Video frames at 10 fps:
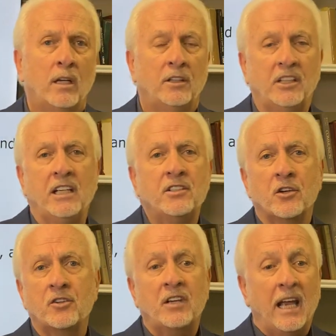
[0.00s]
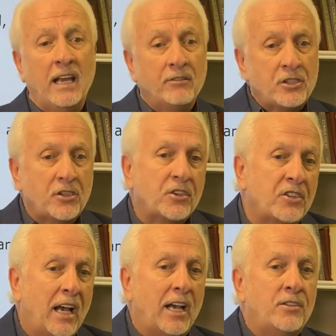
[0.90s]
Jesus gave us the
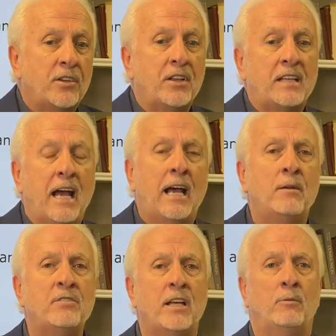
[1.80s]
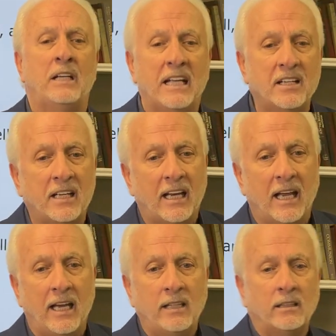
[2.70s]
signs of the times that would
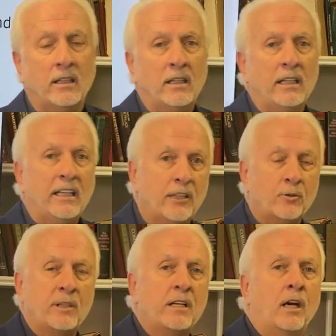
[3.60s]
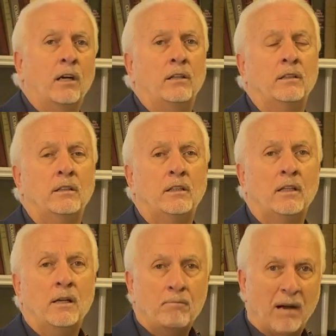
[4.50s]
indicate His return.
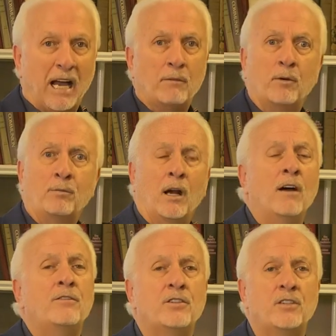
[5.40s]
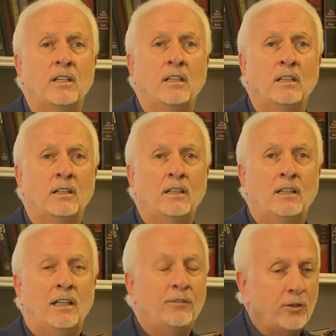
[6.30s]
Bible prophecy.
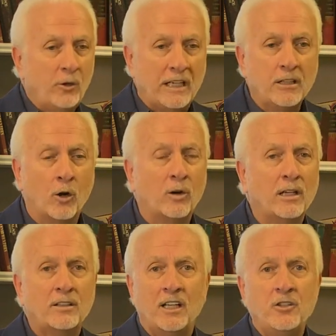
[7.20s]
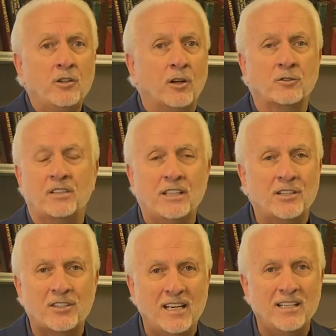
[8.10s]
If you ignore it, then you don't see the
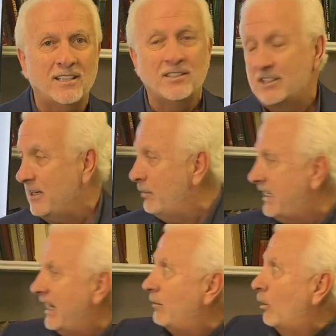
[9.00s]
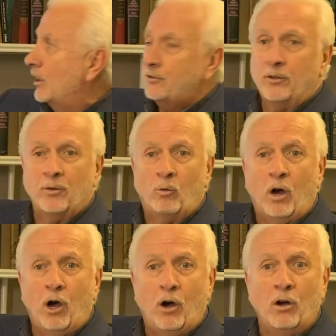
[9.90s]
season. See, we can't watch from the
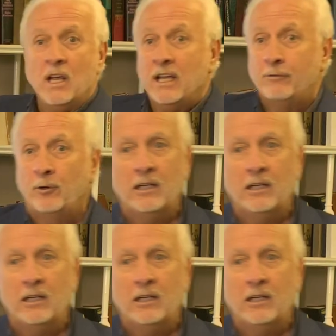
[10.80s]
wall if we